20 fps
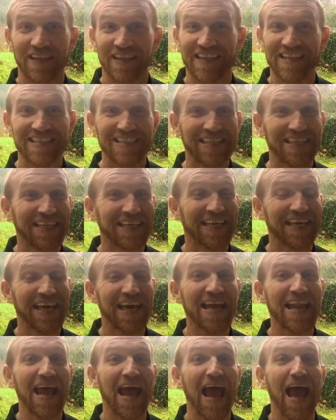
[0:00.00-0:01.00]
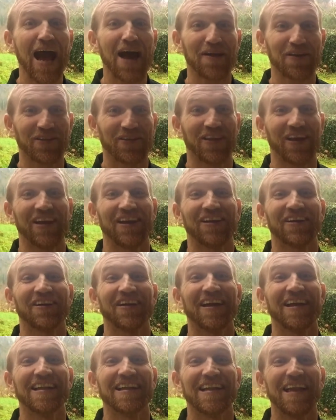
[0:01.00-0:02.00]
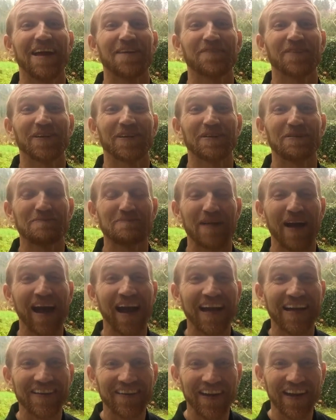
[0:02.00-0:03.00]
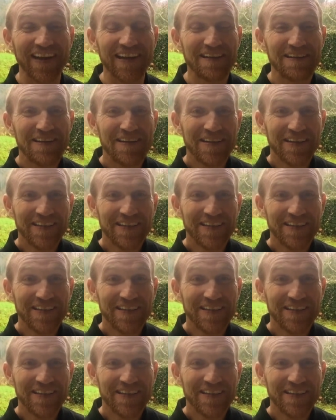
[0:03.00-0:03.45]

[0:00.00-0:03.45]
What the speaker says: Let's get out of there and never go back, right?